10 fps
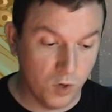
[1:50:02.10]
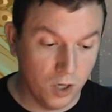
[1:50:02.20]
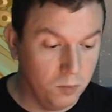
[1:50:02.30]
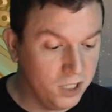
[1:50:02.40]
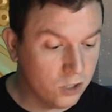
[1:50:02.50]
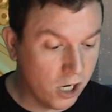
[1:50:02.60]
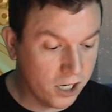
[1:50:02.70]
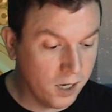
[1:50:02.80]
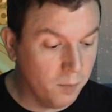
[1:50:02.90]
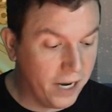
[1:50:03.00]
going to be
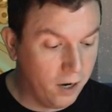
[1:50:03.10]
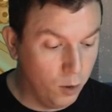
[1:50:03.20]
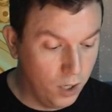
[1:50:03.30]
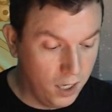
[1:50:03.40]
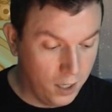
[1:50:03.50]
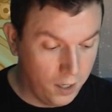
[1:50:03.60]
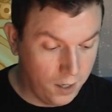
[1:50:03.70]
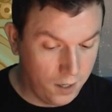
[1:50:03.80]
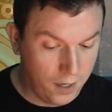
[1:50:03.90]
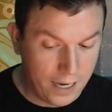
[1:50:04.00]
talking about
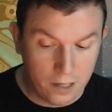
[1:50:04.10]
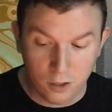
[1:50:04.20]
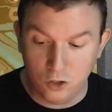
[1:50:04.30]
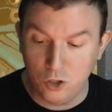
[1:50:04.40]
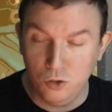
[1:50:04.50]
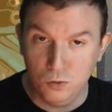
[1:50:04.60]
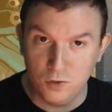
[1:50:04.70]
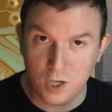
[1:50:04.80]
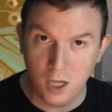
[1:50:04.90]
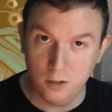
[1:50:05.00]
how to choose
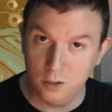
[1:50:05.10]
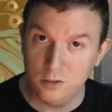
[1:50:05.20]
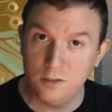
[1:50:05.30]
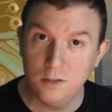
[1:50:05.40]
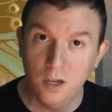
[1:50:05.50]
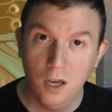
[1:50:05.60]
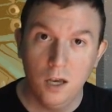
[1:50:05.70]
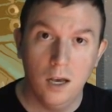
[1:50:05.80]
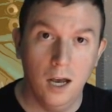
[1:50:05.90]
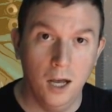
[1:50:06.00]
colors.
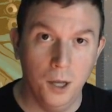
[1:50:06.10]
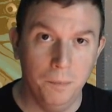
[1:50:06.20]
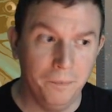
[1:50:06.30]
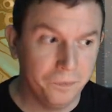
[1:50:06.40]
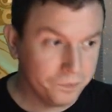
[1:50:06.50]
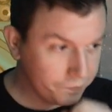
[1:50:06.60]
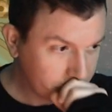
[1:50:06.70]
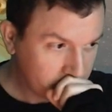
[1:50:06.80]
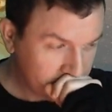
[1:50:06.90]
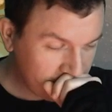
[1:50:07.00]
A
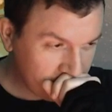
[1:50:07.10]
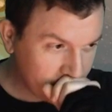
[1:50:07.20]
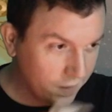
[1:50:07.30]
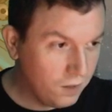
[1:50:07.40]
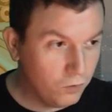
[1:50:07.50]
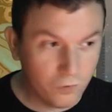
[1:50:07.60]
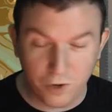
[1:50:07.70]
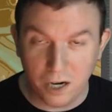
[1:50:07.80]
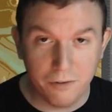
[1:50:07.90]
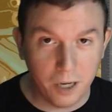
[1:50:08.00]

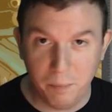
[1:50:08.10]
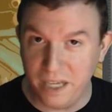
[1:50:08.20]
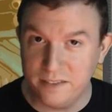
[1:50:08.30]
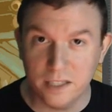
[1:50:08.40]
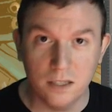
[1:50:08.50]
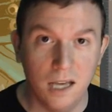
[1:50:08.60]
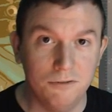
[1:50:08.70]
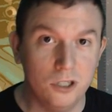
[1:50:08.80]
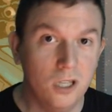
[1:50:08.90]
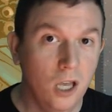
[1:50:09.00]
very, very basic
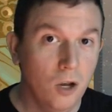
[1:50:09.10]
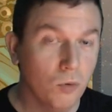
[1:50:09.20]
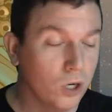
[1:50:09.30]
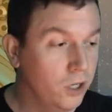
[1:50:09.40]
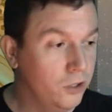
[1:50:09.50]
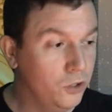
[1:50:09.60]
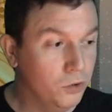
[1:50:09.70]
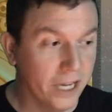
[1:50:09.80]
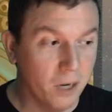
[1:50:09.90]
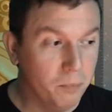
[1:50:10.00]
level. We're going to do
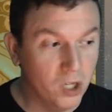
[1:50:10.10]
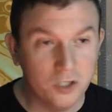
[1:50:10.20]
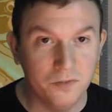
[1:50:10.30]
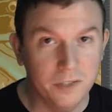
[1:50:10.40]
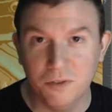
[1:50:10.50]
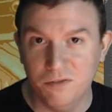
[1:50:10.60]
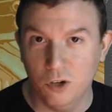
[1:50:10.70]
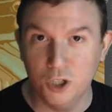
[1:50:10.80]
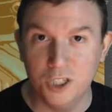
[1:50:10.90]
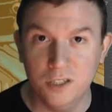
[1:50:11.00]
like a bunch of different
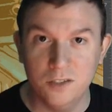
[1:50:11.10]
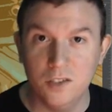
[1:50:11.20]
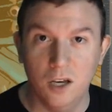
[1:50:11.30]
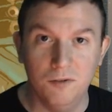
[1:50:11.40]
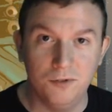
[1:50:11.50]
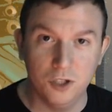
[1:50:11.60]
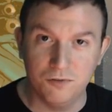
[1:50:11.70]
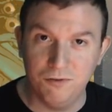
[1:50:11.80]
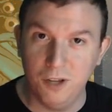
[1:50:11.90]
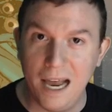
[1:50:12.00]
versions of just
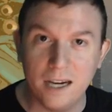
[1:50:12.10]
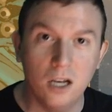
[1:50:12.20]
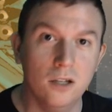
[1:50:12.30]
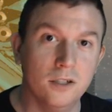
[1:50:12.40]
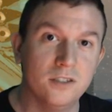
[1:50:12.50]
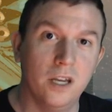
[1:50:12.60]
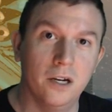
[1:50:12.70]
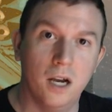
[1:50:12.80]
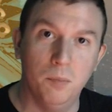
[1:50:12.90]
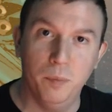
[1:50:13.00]
flat colors on a
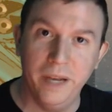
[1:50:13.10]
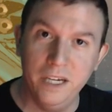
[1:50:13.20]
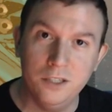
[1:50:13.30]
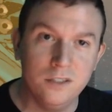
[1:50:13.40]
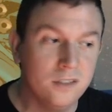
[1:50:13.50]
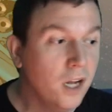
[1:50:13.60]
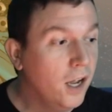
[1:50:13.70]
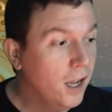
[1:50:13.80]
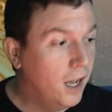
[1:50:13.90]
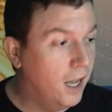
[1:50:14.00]
couple pages.
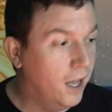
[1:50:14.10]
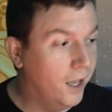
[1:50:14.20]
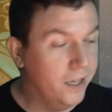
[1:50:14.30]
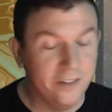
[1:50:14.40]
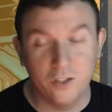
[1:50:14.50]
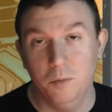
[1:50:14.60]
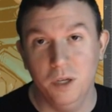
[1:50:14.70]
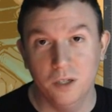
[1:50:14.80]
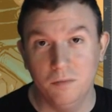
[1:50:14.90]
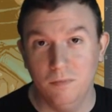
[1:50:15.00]
It's going
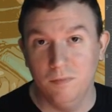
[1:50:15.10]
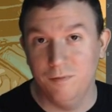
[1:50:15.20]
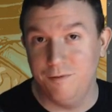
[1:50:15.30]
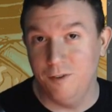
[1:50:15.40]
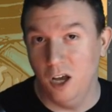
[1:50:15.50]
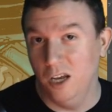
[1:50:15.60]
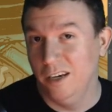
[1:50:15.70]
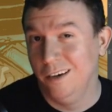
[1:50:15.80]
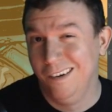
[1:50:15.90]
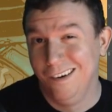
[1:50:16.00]
to be fun,